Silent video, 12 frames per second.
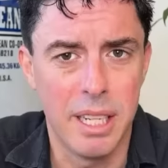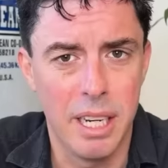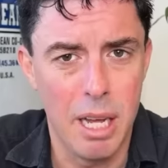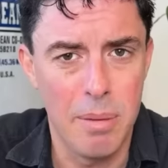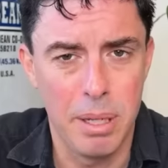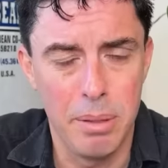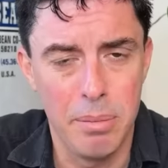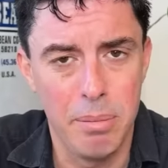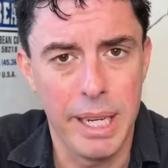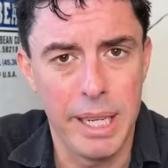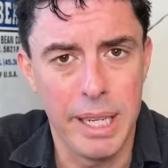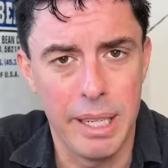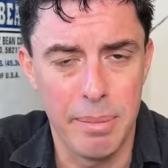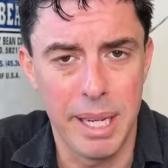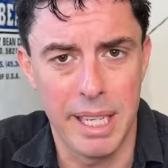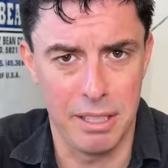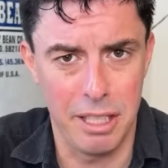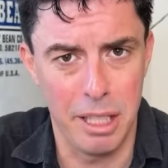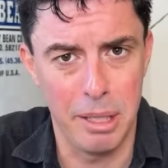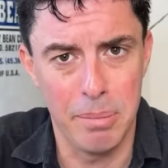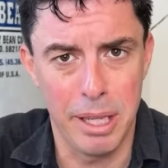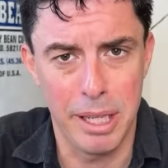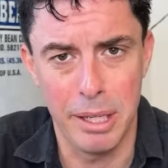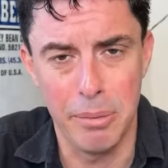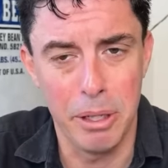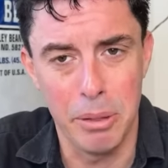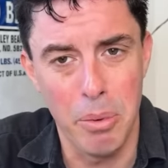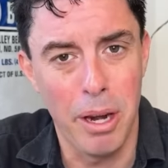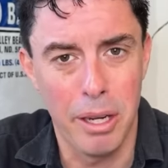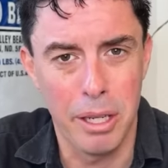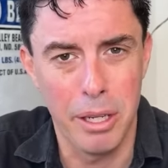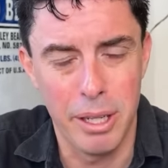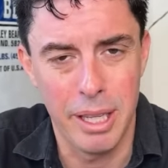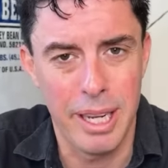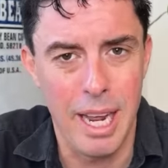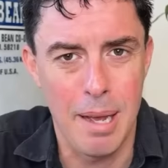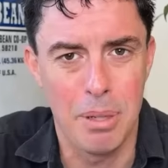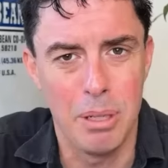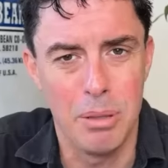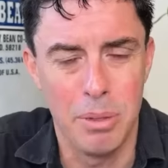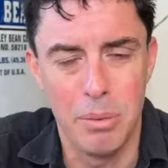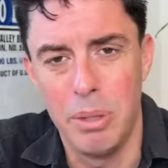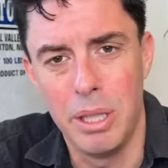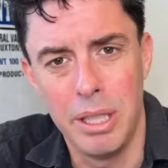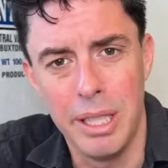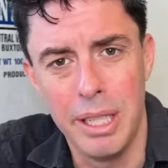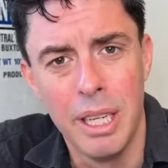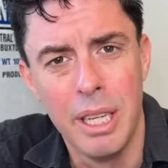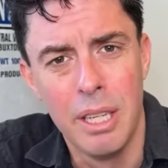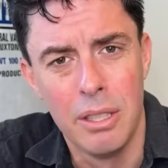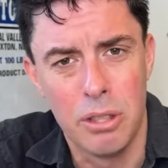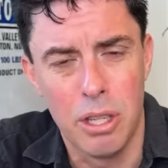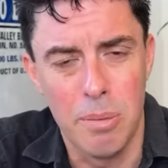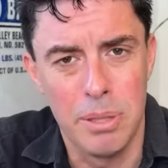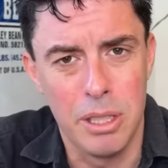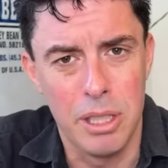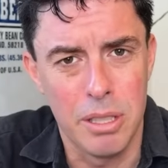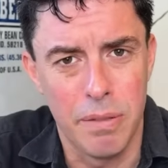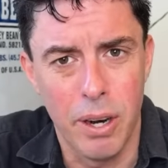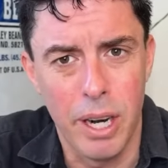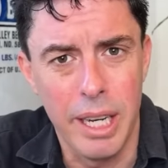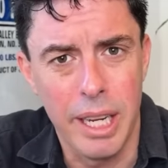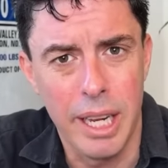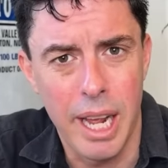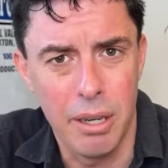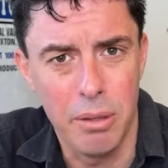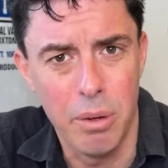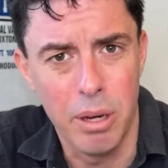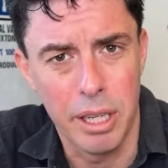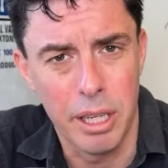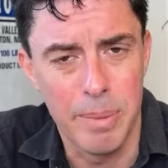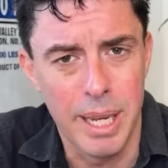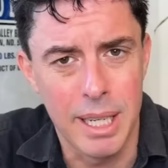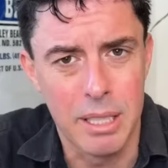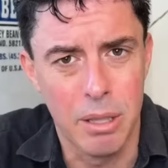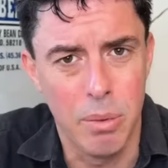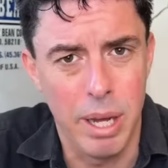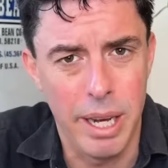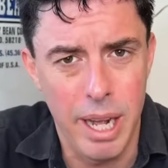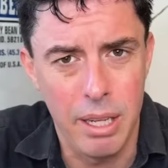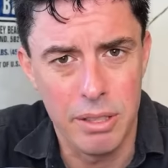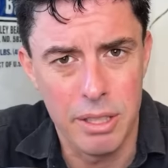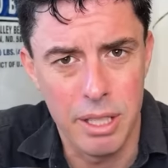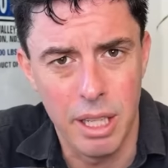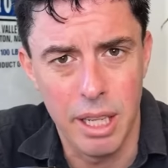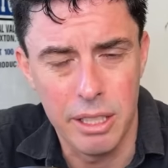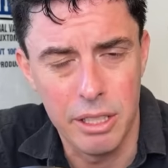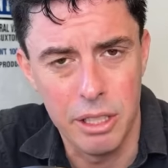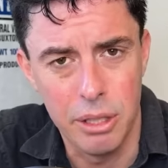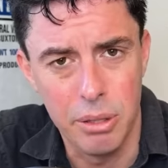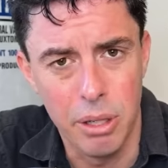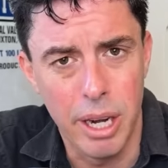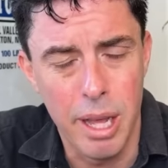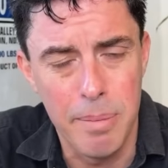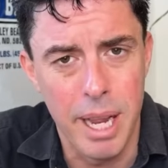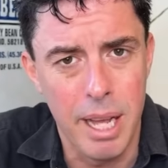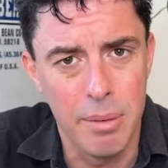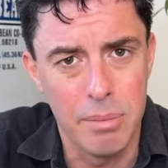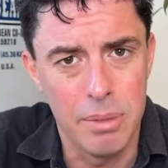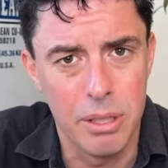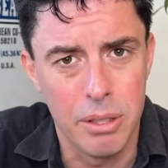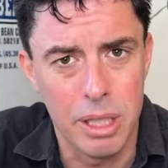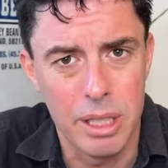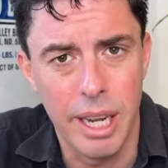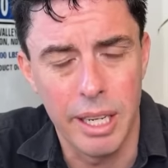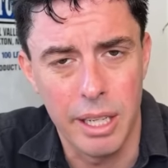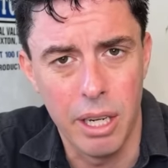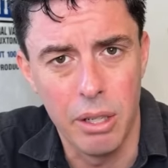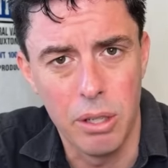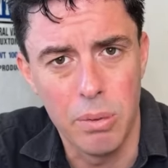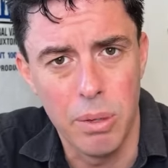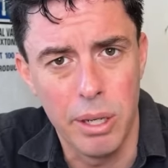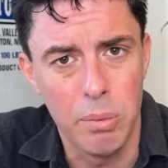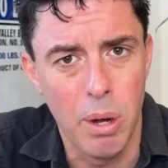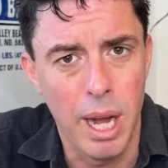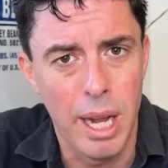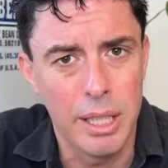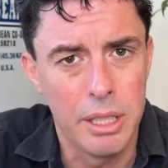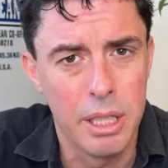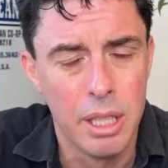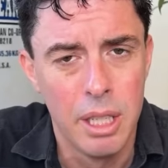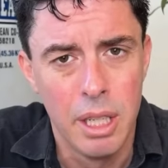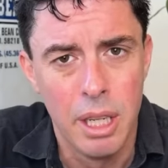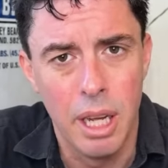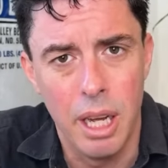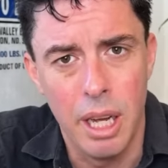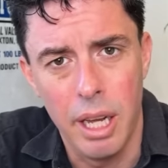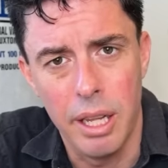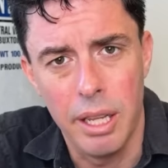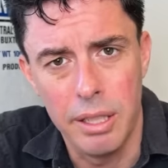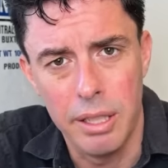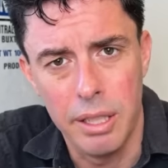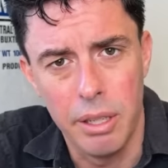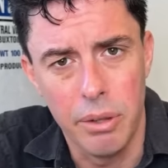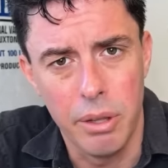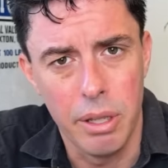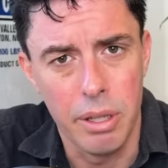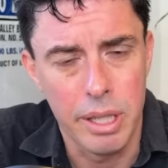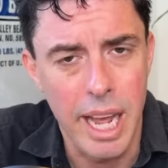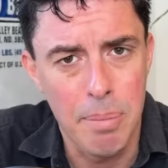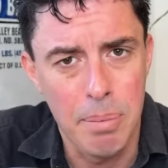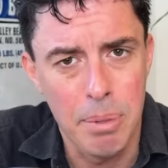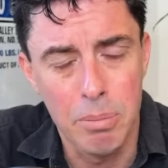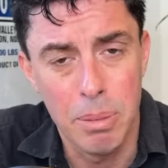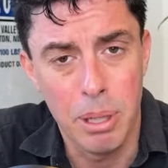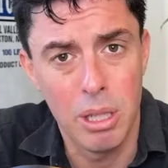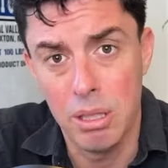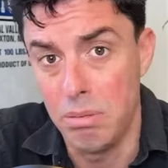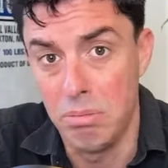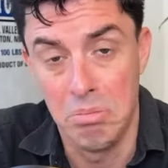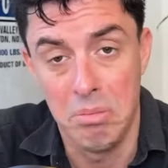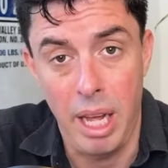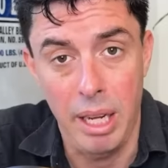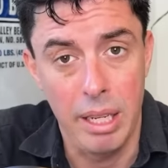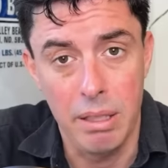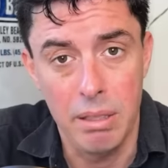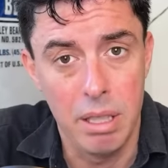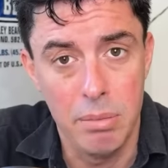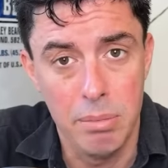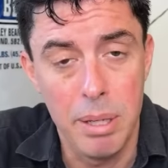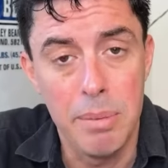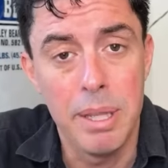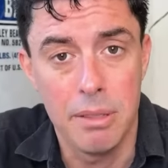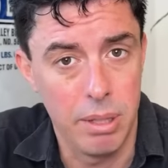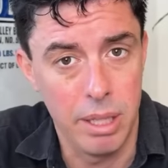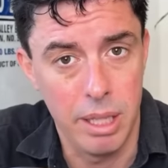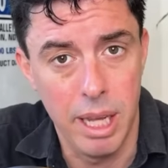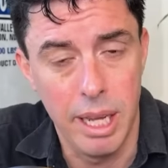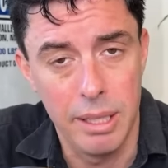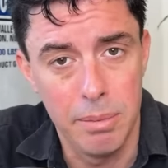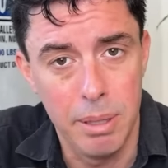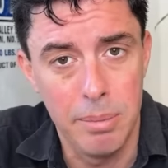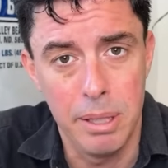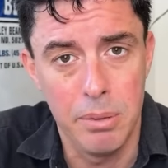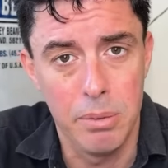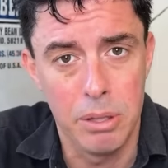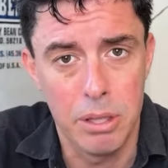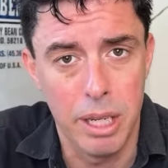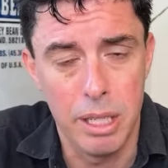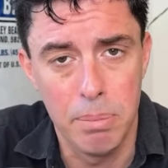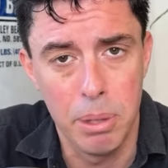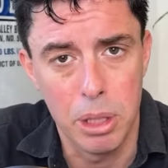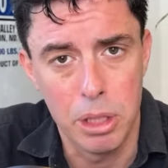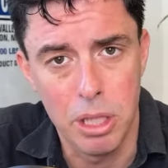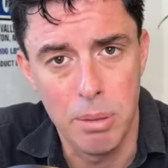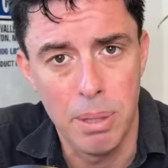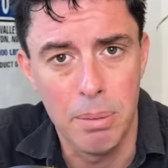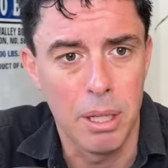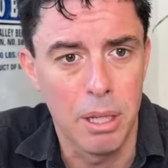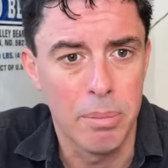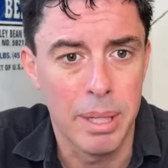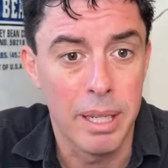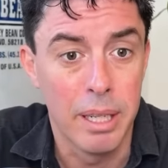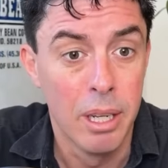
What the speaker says: up and make it seem like he really wanted to go to the Capitol, when really Trump is just a fraidy cat who wanted to go back to the White House and like chew on M&Ms and drink Diet Coke while he watched, the Capitol burn? I don't know. Maybe that's when he lied. Maybe he was trying to butch Trump up a little bit.